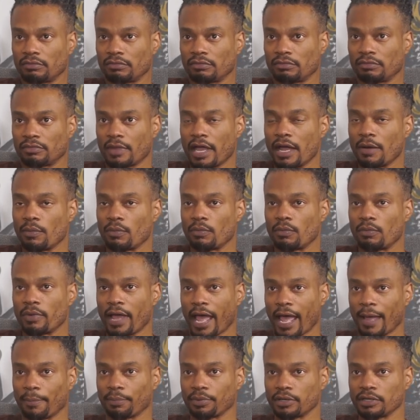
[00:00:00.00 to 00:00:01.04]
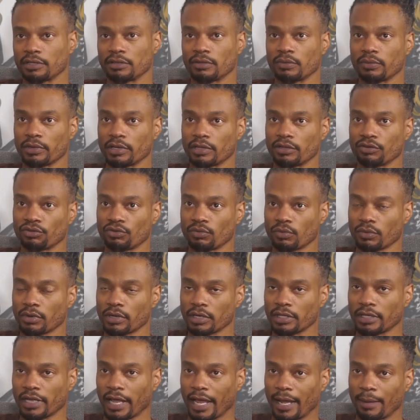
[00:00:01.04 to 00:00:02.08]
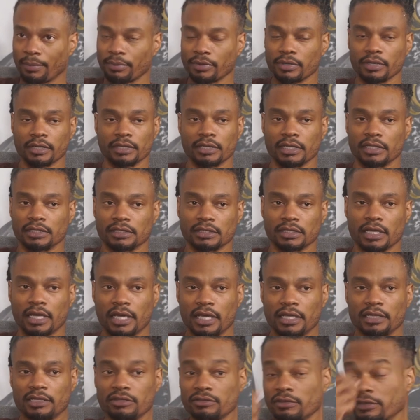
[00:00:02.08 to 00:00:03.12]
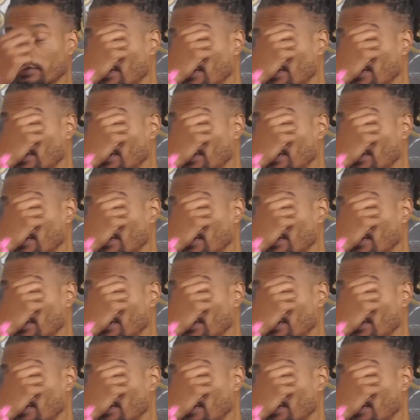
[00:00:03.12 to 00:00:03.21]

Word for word: that happening the way that you want it to happen and that's these are